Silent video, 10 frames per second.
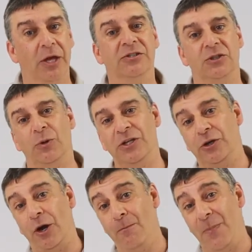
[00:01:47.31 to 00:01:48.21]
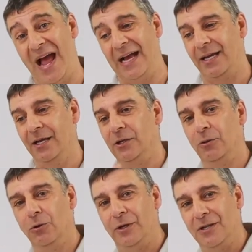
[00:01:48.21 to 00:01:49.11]
So when you come back, you
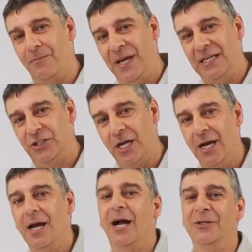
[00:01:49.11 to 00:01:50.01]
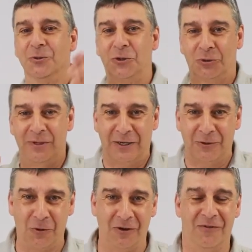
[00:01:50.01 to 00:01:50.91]
look at the picture and you'll trigger
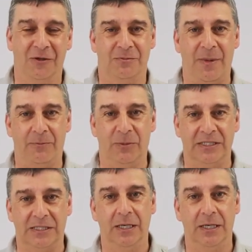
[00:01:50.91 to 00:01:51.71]
all of those memories.